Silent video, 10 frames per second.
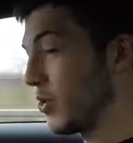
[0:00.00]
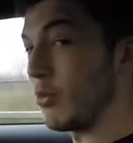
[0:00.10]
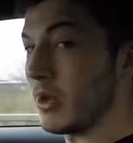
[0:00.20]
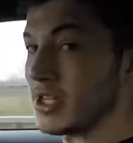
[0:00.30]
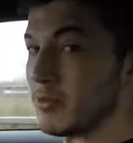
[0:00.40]

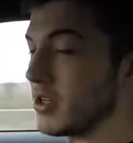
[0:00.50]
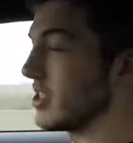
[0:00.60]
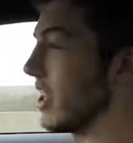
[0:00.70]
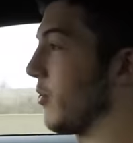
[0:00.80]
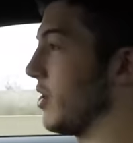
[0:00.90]
you will be
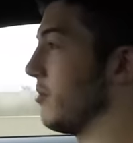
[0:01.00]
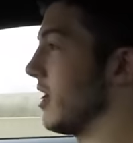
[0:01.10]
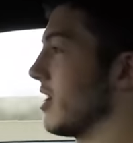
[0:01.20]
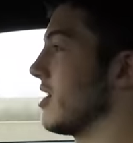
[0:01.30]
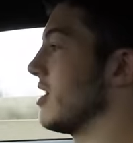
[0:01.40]
experiencing that
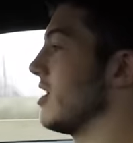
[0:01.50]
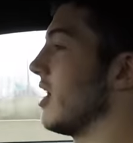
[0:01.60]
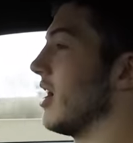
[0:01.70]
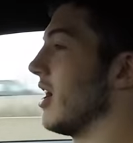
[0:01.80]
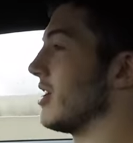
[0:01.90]
with me.
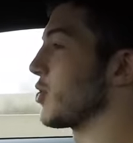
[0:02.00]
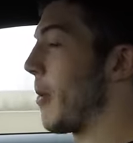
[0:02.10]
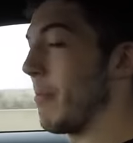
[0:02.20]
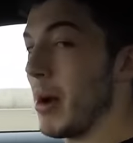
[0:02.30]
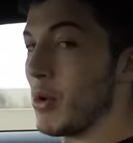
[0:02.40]
Uh,
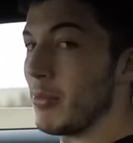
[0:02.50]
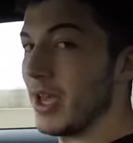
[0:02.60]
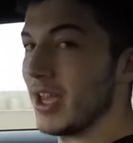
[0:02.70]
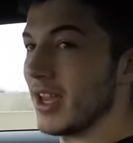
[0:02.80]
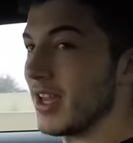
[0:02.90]
it's called
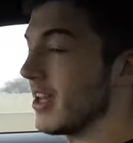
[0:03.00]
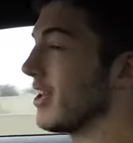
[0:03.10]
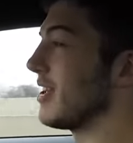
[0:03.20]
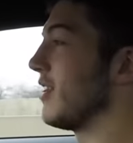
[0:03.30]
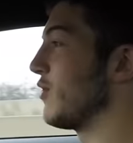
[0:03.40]
Bumblebee.
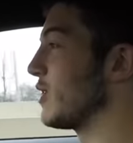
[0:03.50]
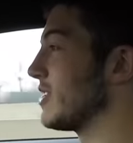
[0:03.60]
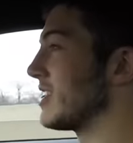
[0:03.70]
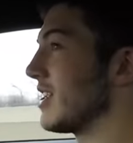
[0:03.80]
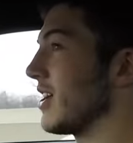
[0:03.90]
If
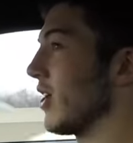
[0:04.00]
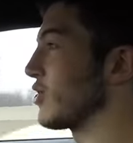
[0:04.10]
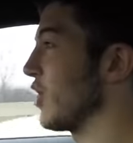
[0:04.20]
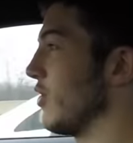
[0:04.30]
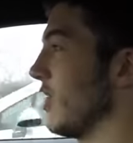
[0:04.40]
you can see,
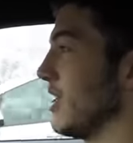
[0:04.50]
I'll show